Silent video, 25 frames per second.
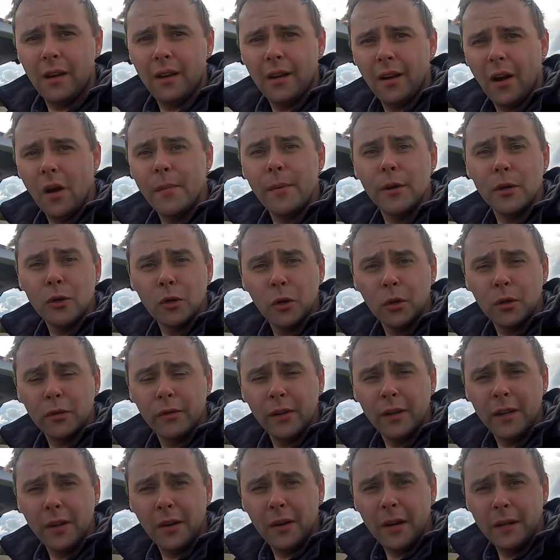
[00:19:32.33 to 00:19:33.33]
I hope you enjoyed the
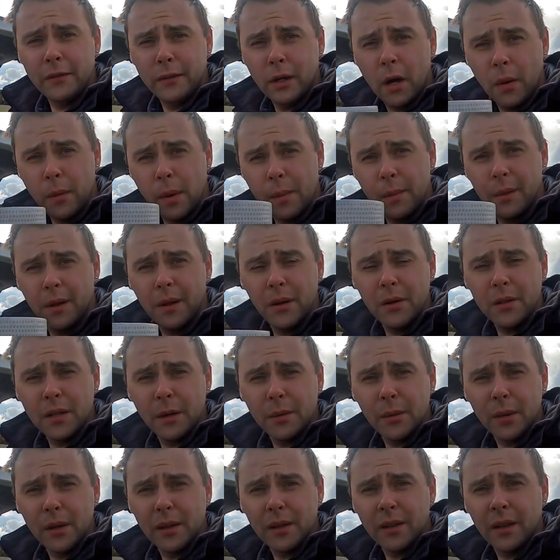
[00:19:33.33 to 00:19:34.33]
video. Leave a comment below,
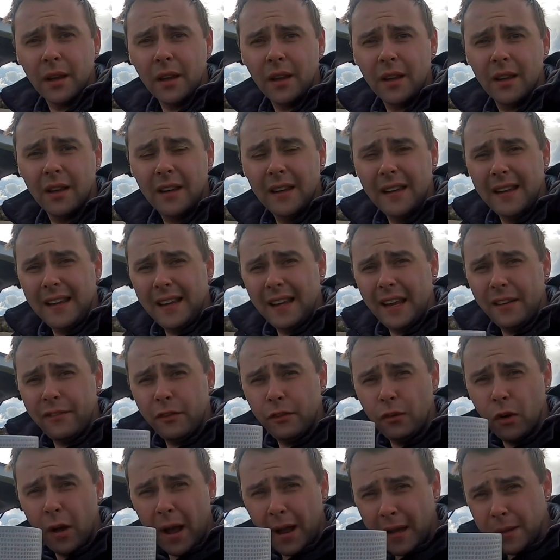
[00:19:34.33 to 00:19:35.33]
tell me what you think. If
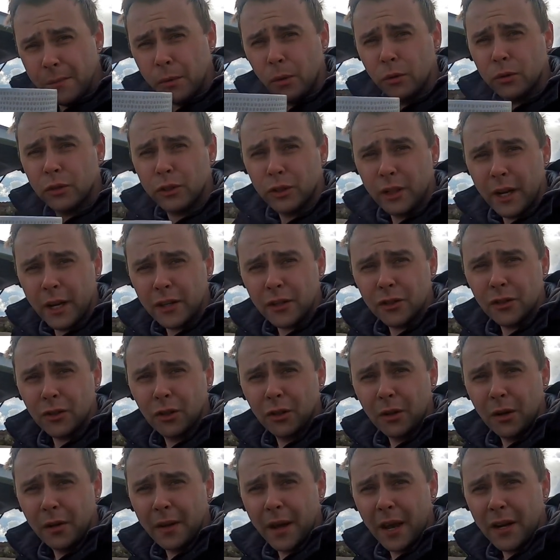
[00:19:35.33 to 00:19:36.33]
you've got any more suggestions
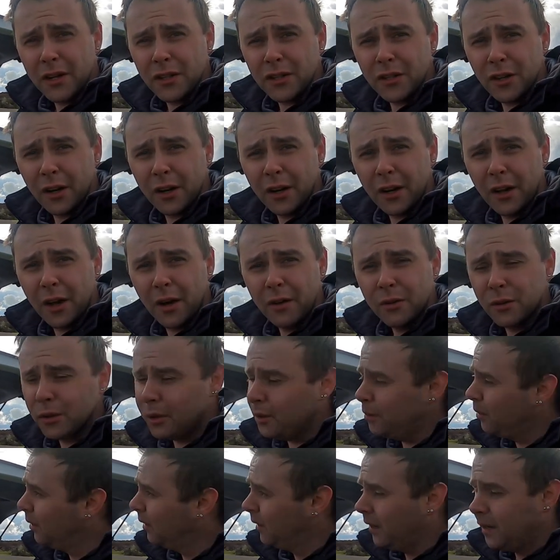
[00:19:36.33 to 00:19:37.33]
on locations I can go
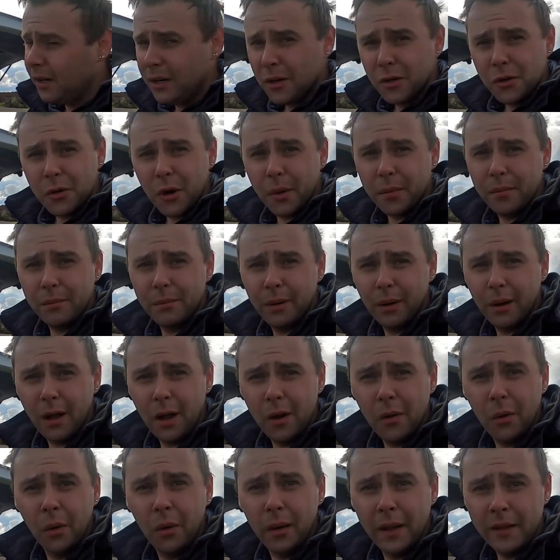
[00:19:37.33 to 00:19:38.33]
to, drop them
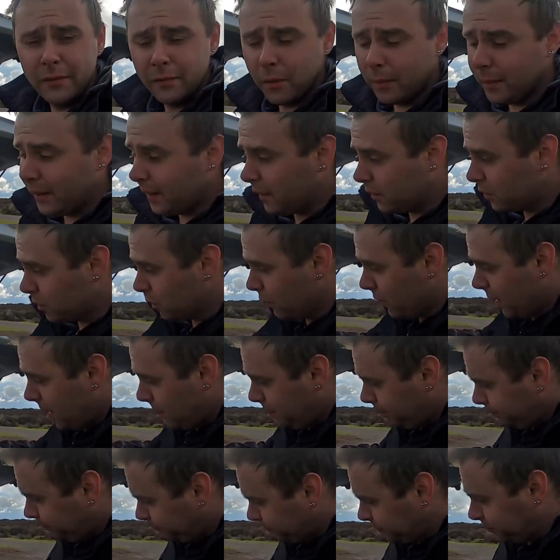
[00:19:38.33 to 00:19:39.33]
below or leave them on my
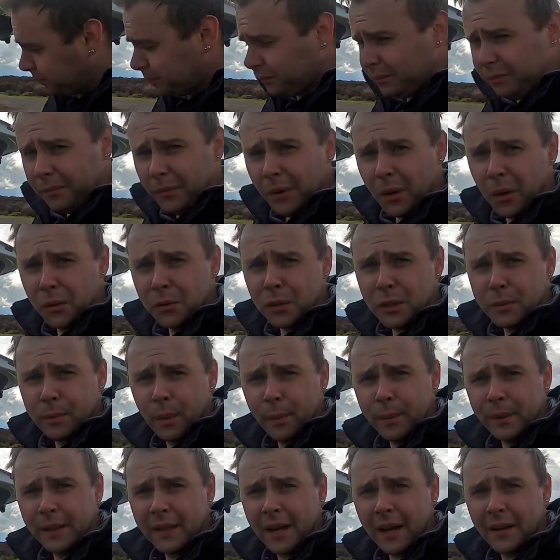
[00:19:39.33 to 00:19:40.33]
Instagram. I'll just
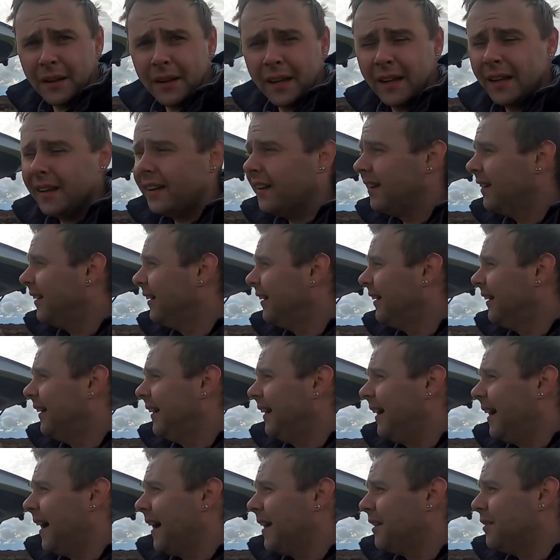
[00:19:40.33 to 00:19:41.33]
pop it down here.
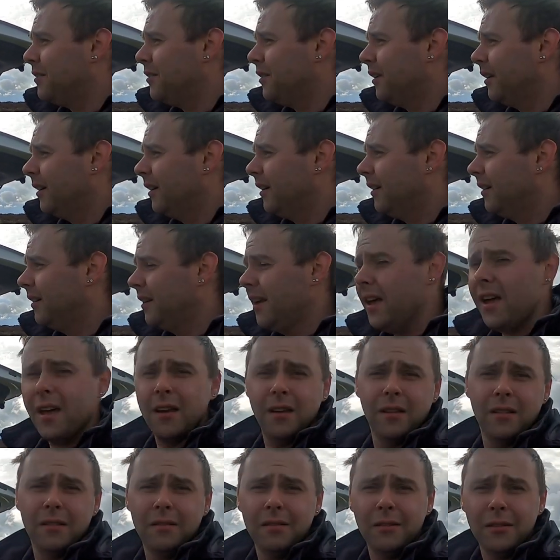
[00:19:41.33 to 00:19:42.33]
And yeah,
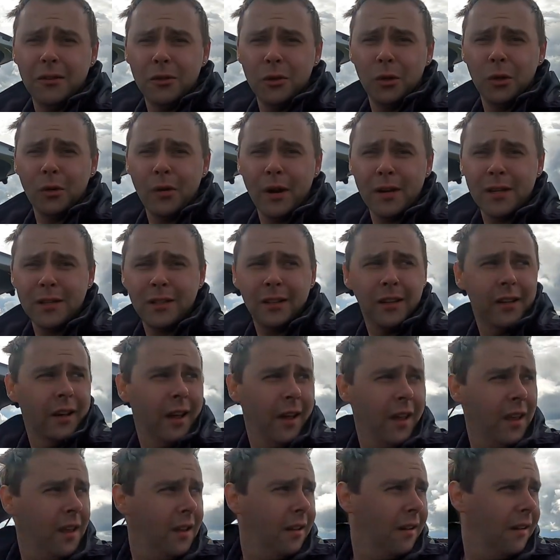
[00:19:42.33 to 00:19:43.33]
enjoy the rest of your
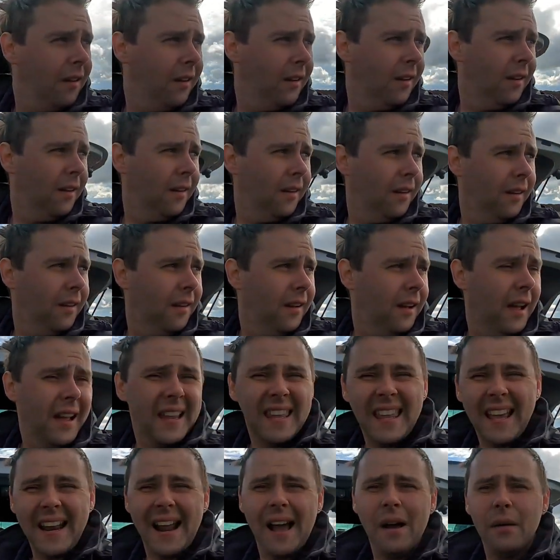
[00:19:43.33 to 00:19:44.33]
day
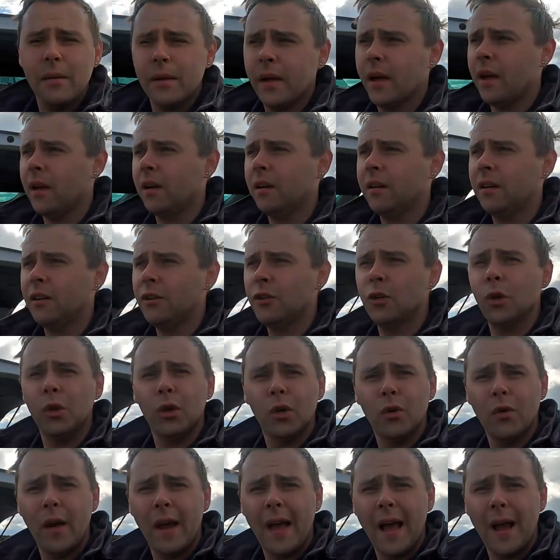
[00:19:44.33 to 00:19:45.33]
and get out there. Enjoy
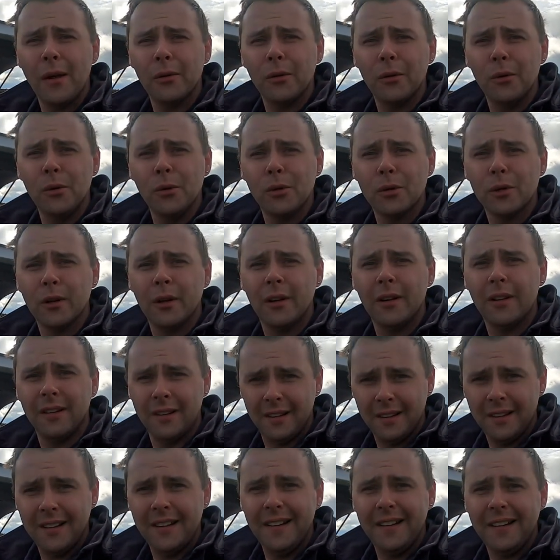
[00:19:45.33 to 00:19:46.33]
the great outdoors.
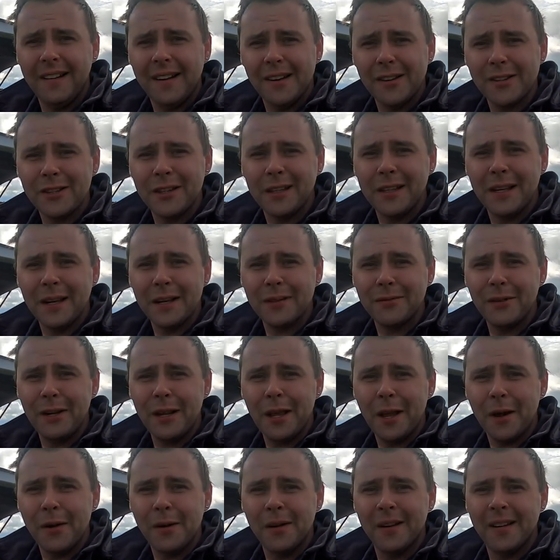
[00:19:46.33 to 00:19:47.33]
I'll see you in the next
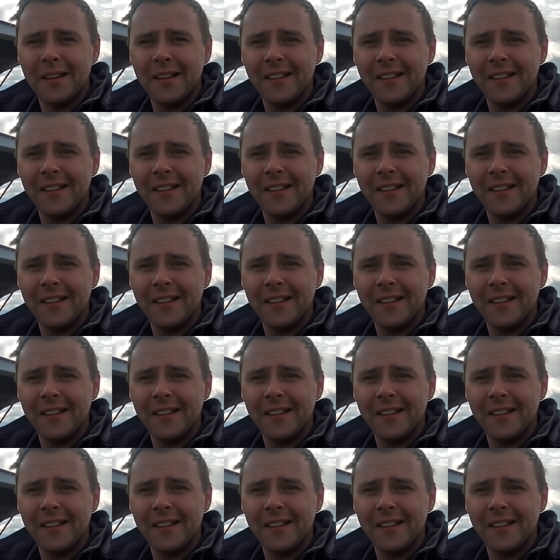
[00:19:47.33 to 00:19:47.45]
video.